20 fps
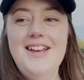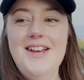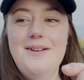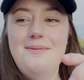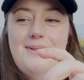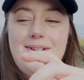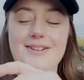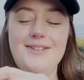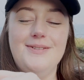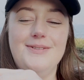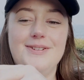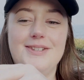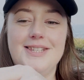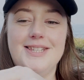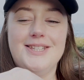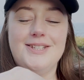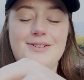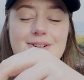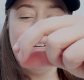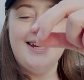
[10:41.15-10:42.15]
But you
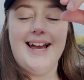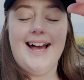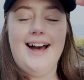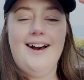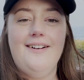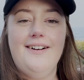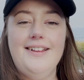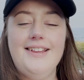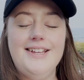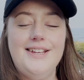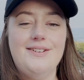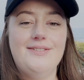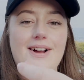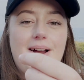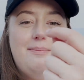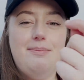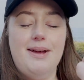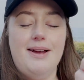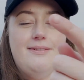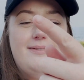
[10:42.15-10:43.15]
string it out and then you
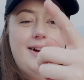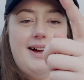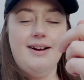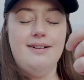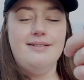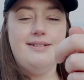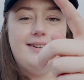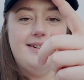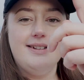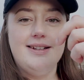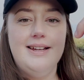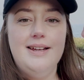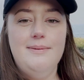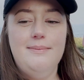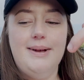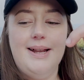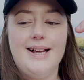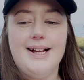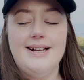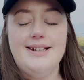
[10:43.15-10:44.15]
wrap it around, a
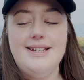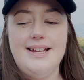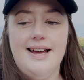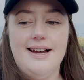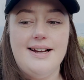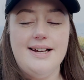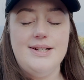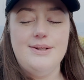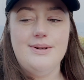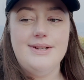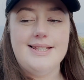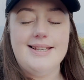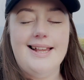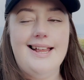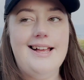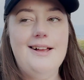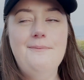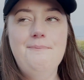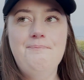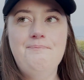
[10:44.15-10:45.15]
bit like a turkey twizzler,